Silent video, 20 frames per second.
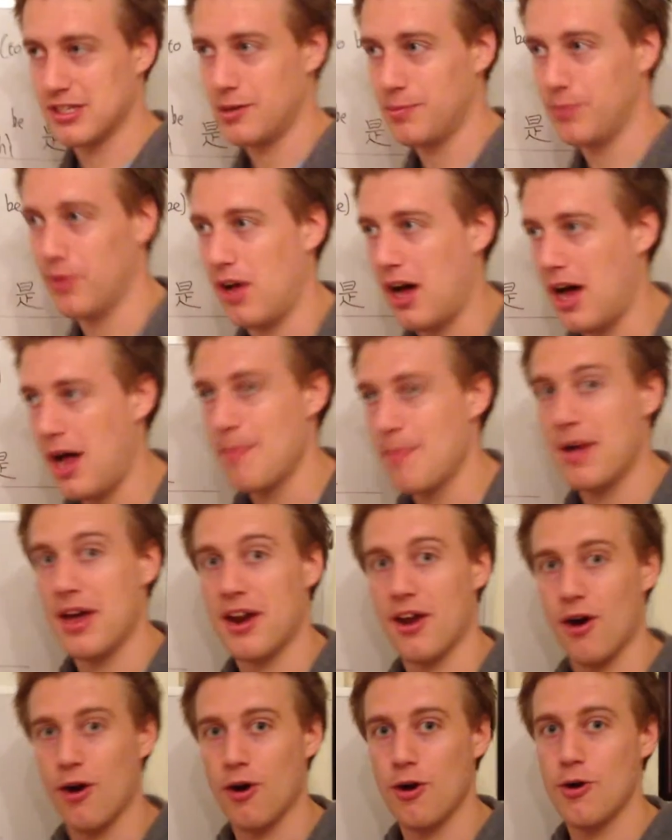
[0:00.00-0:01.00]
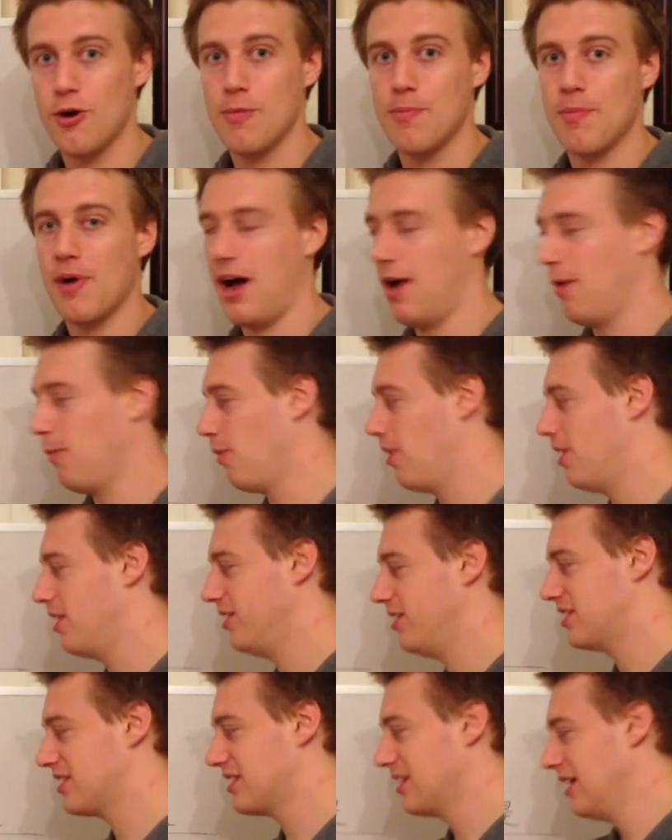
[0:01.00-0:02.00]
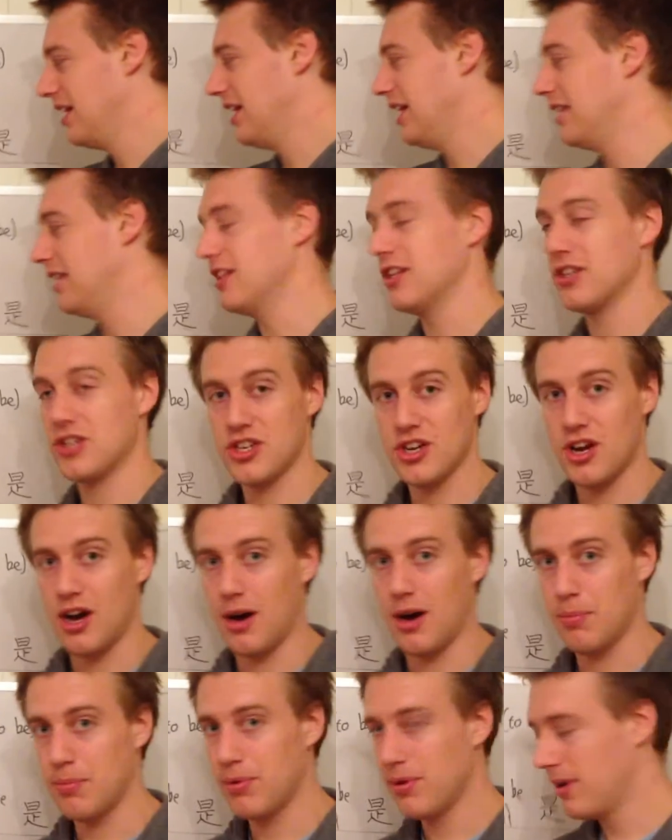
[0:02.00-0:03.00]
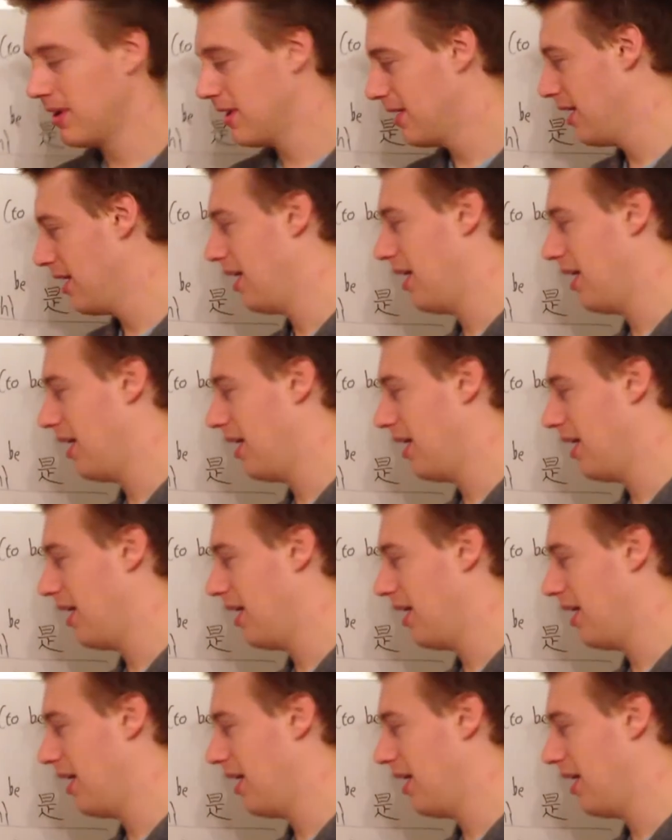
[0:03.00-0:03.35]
For example, I'm at home, I was in the shop,